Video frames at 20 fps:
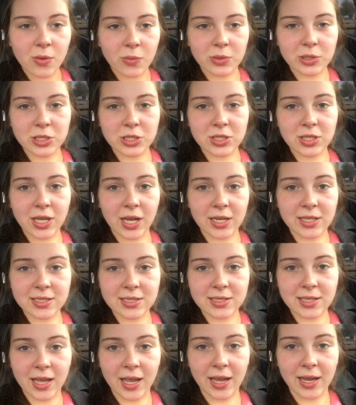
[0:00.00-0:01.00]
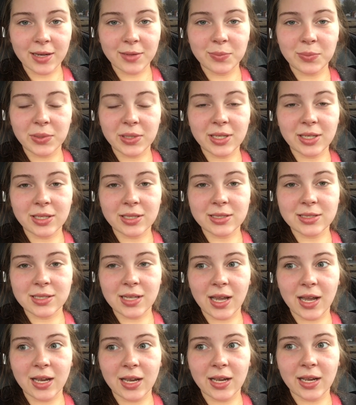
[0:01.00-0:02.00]
which is kind of sad because
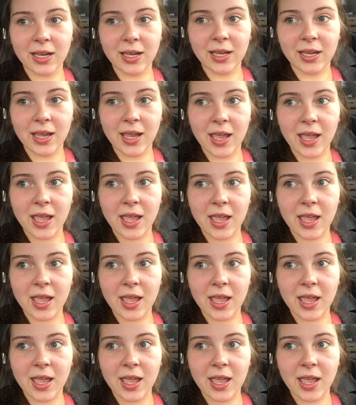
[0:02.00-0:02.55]
I